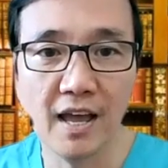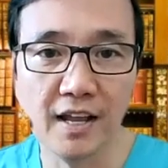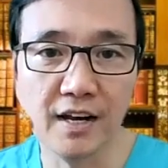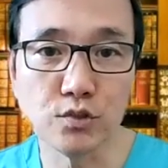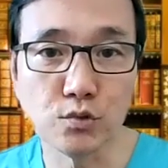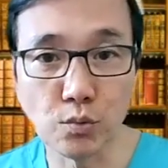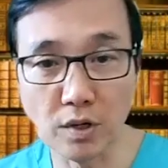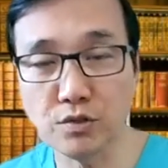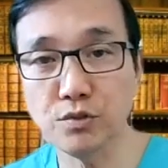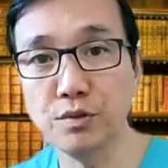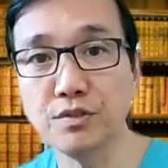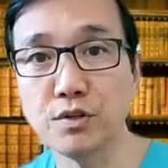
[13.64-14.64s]
and as
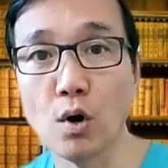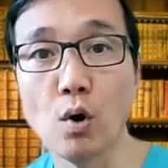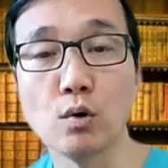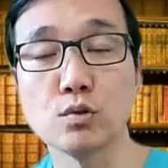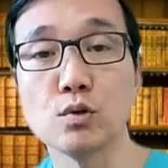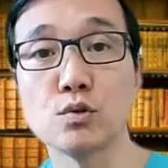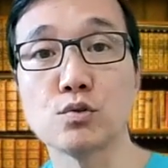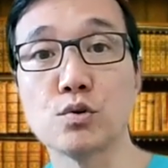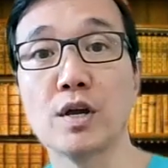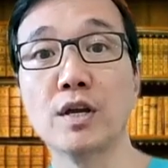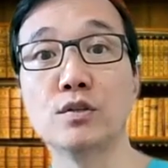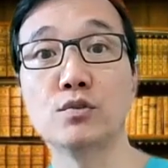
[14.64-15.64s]
restaurants are also
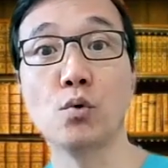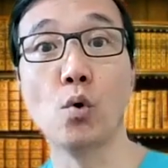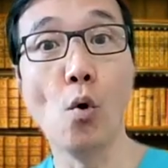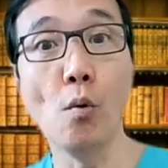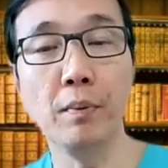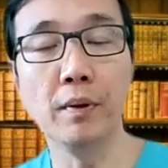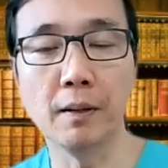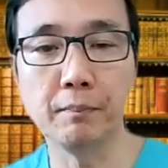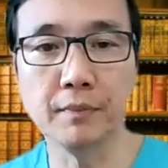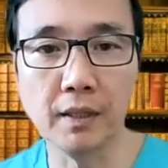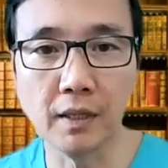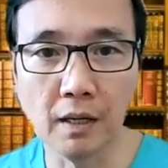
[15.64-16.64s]
trying to open up
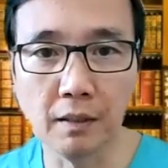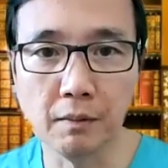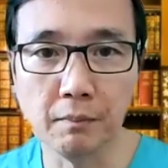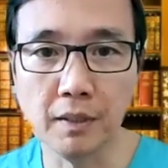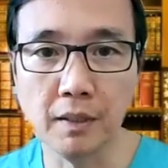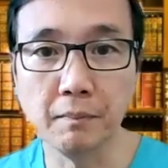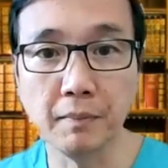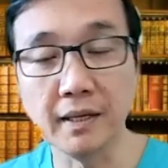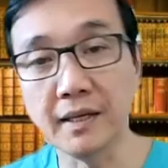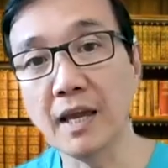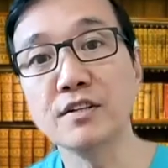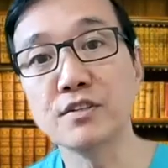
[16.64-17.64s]
the economy by
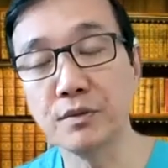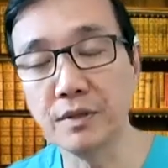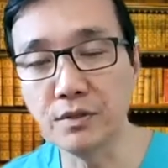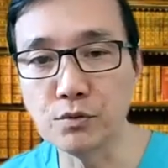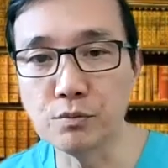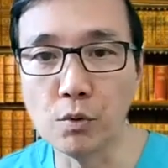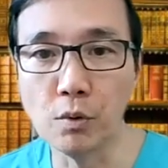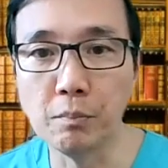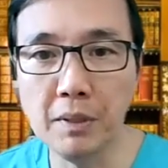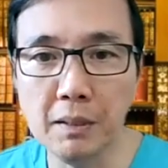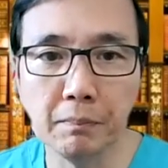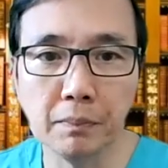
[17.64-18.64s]
catering to more
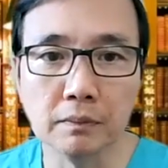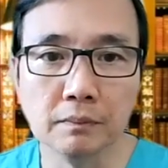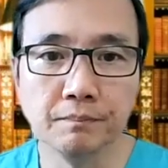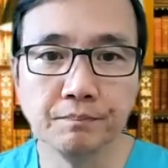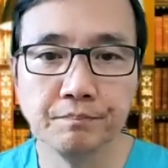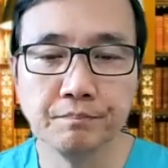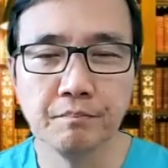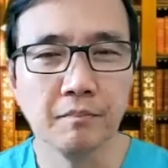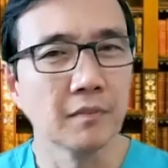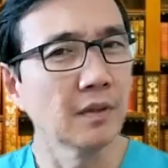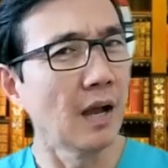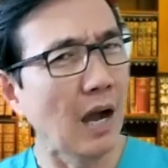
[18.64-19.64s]
people,
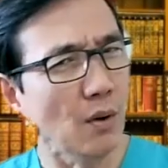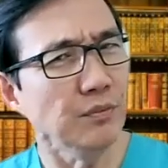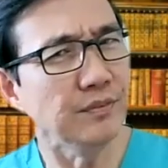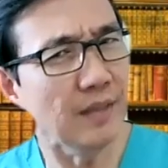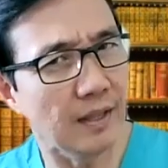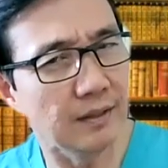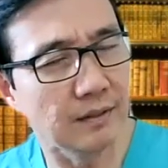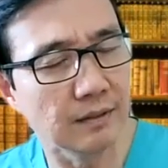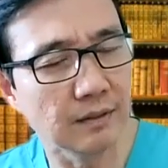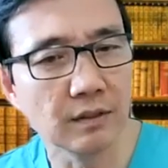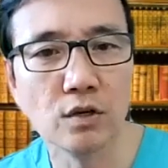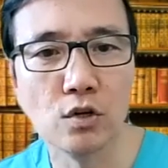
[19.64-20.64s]
how
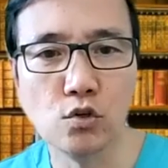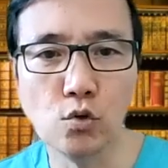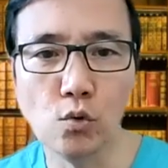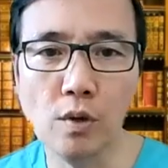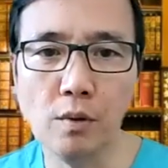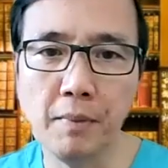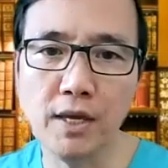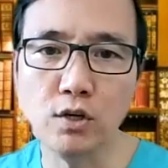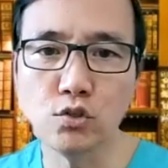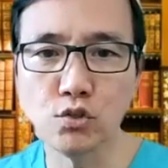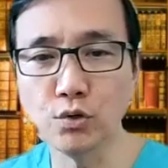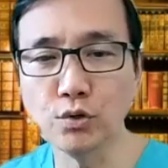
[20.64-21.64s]
then do we make
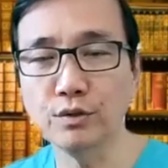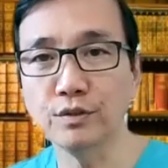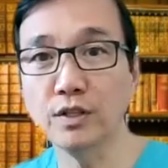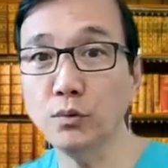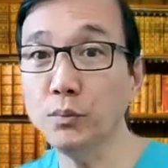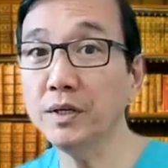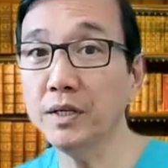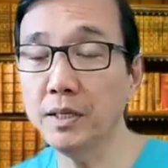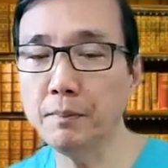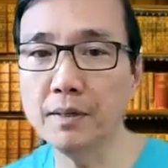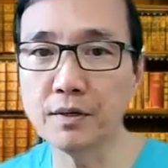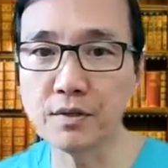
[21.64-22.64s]
sure that we're
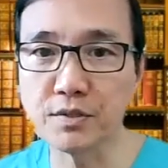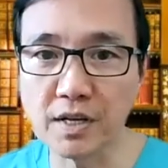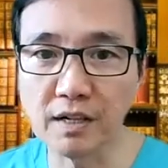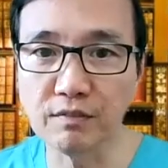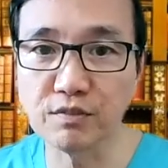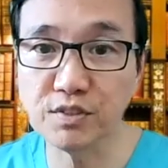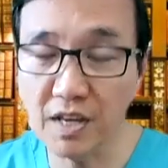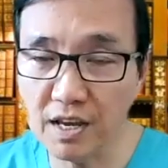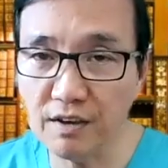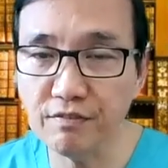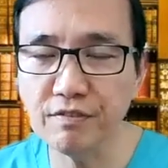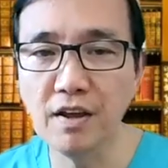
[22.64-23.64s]
keeping ourselves
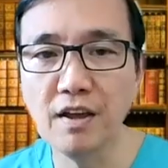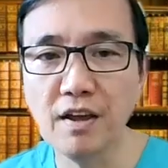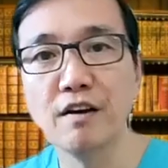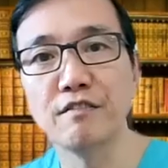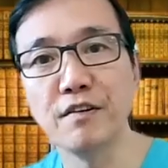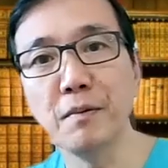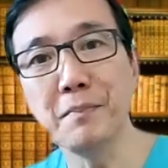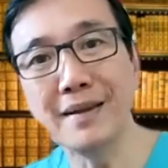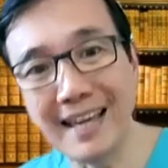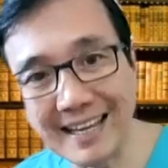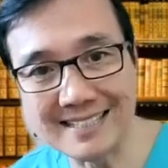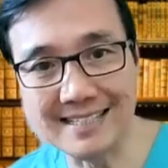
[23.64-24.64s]
safe from
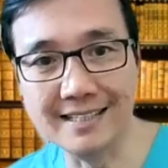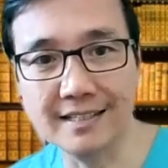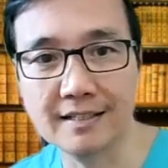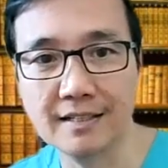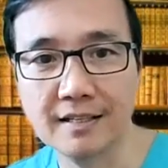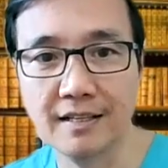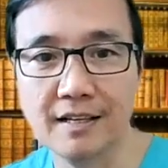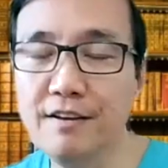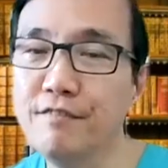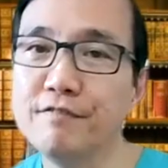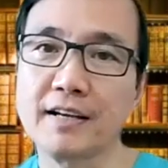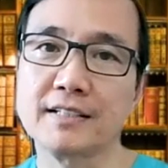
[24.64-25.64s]
getting
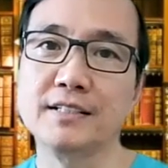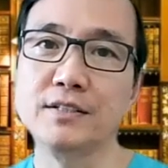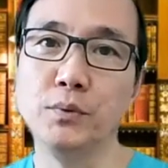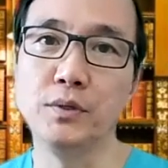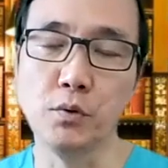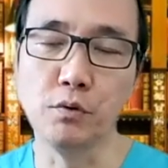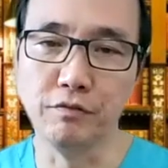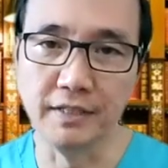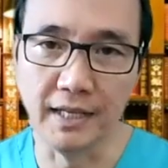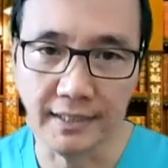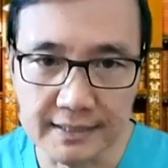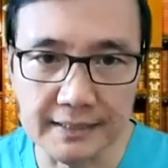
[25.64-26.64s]
infected with
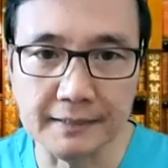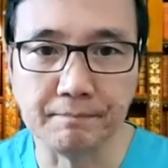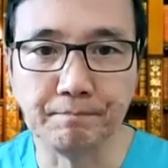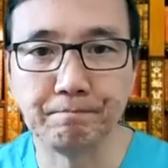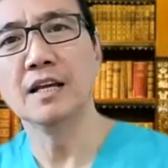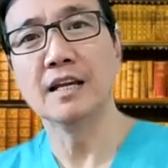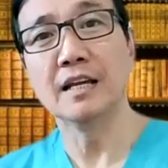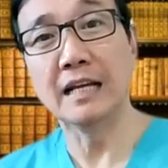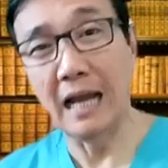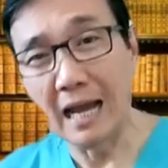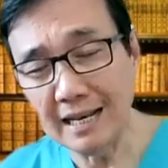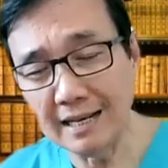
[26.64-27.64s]
COVID-19?
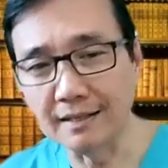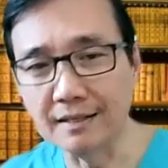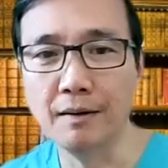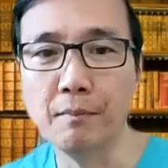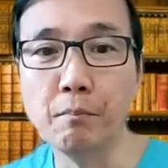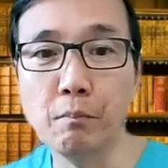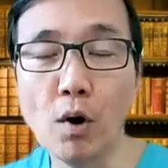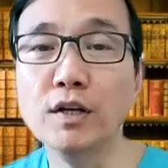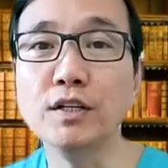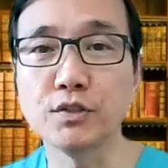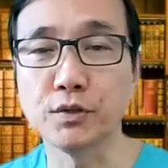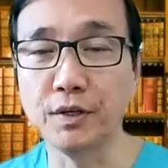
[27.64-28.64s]
Can
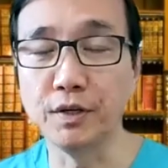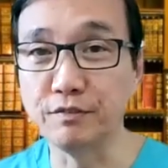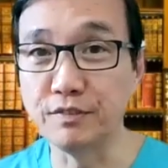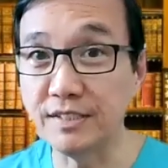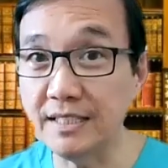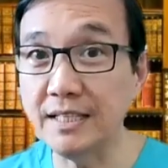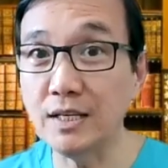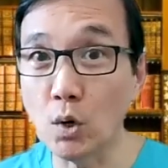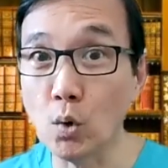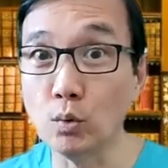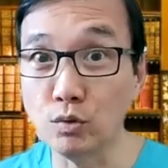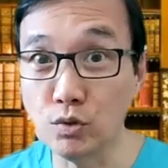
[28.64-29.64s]
monitoring of
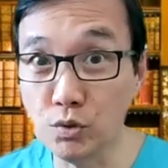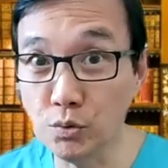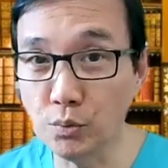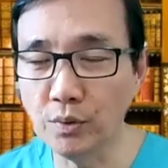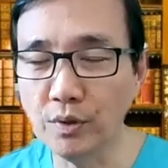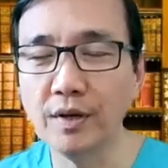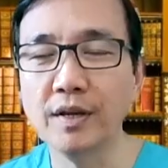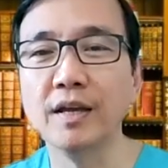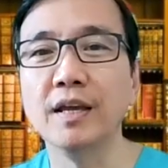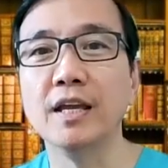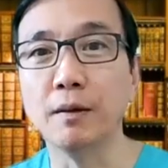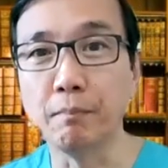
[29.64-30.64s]
CO2
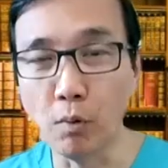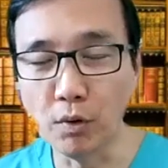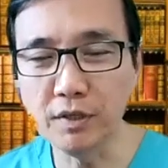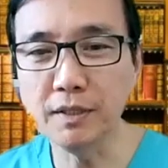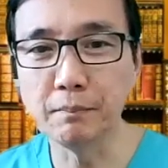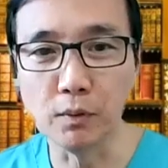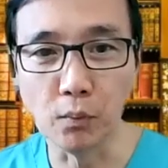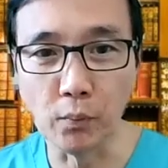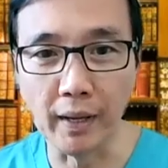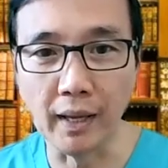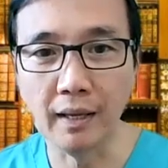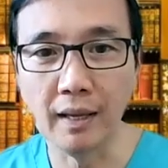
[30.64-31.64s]
in a portable
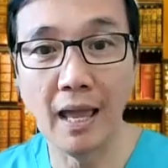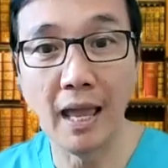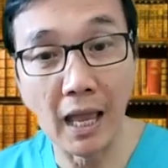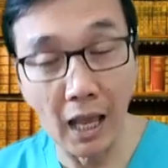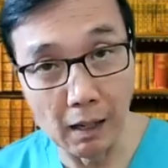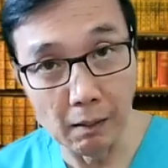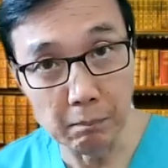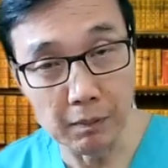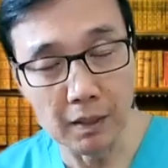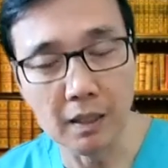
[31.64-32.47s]
way help